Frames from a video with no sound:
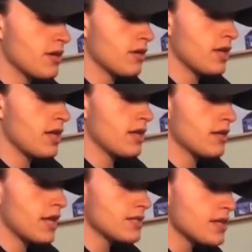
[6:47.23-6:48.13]
Urquidy.
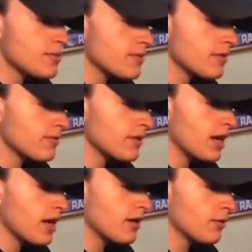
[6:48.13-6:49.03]
That's a nice one.
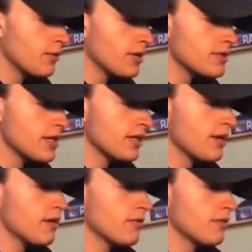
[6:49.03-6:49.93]
Uh, Julio second
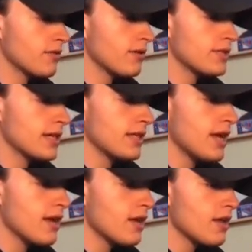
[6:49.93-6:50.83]
year. I'll take that.